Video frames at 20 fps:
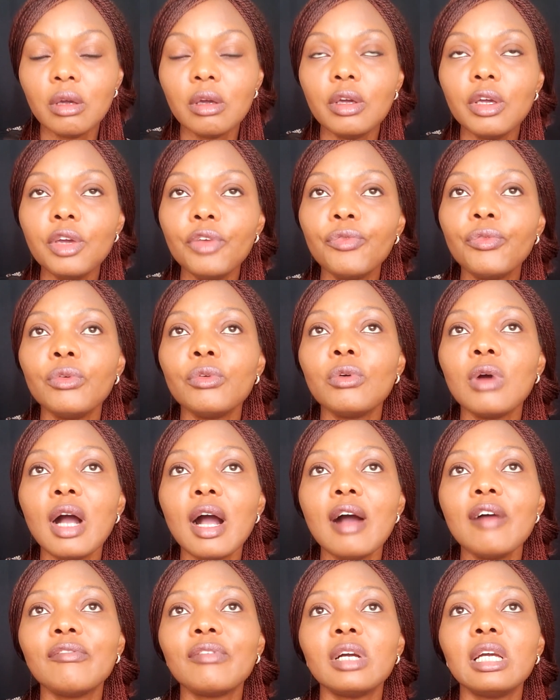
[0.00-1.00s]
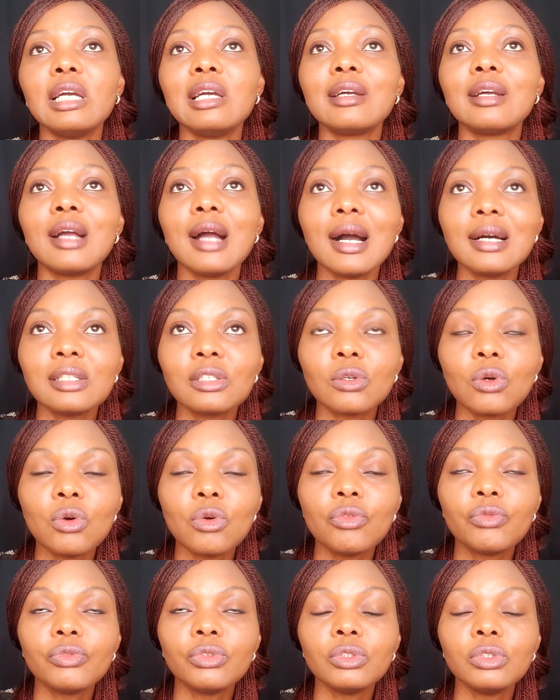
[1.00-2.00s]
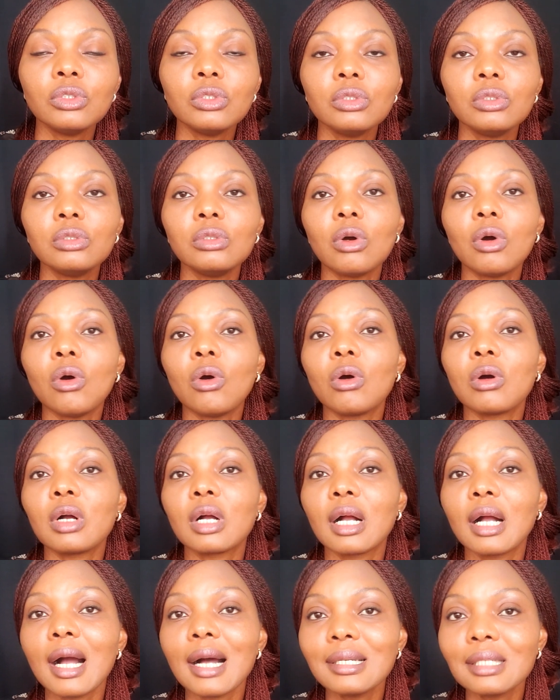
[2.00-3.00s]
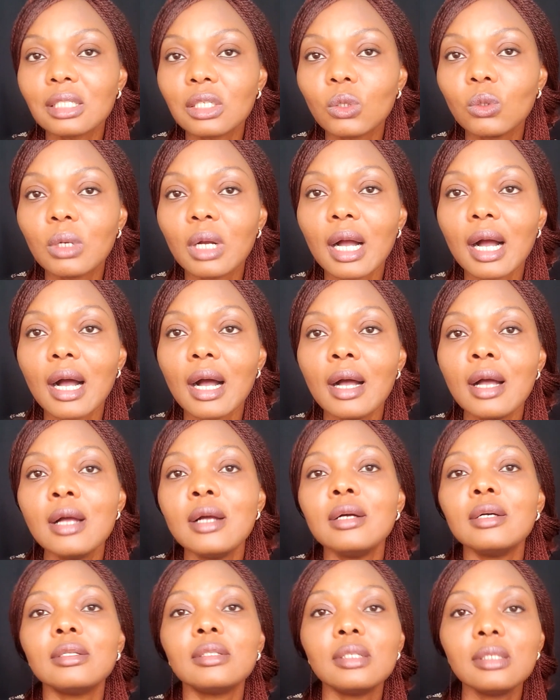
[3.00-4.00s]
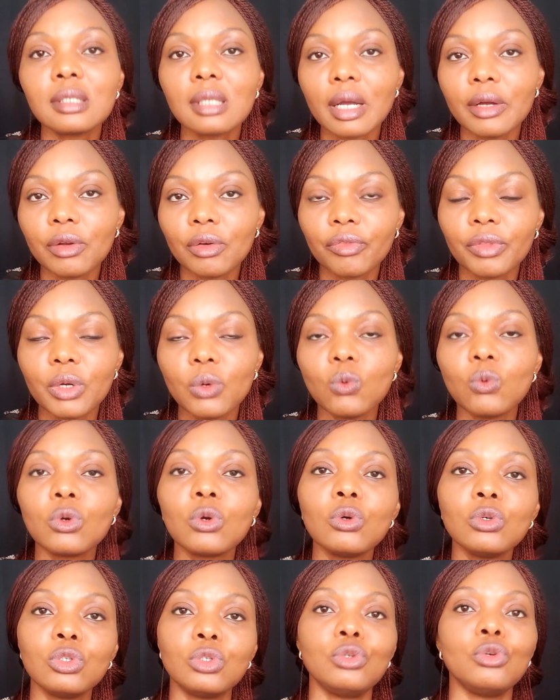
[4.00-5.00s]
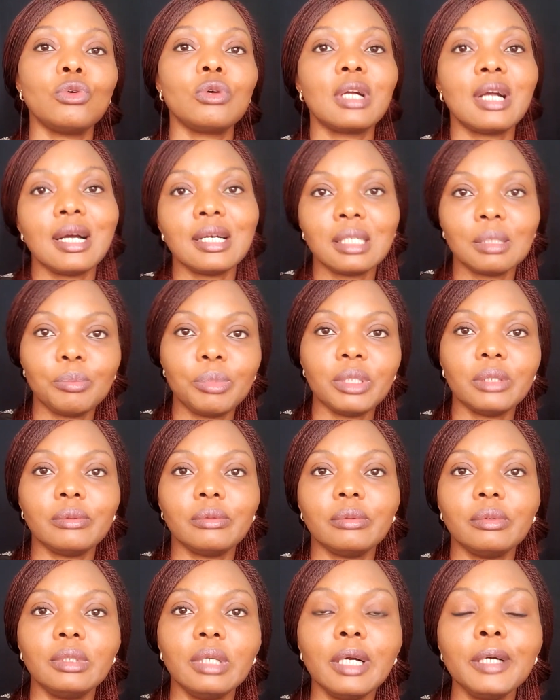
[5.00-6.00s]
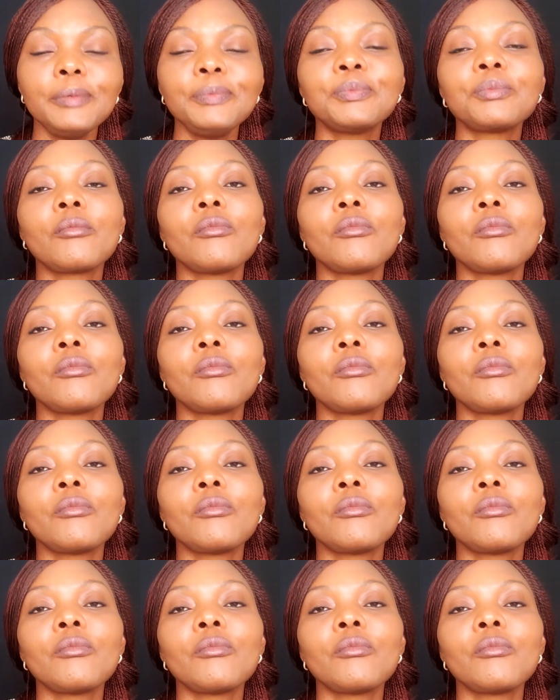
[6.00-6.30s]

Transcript: If you have a gas oven or gas cooker, this kind of thing will go to your gas bill. Yeah.